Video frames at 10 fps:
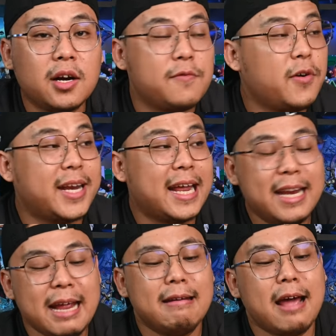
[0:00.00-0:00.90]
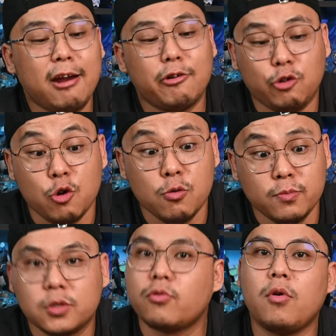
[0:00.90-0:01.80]
avoid their late night doom
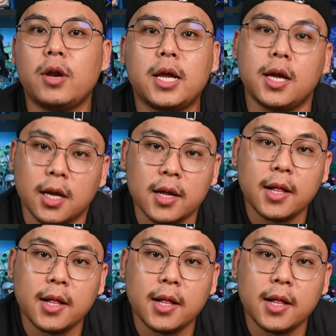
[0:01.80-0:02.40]
scrolling,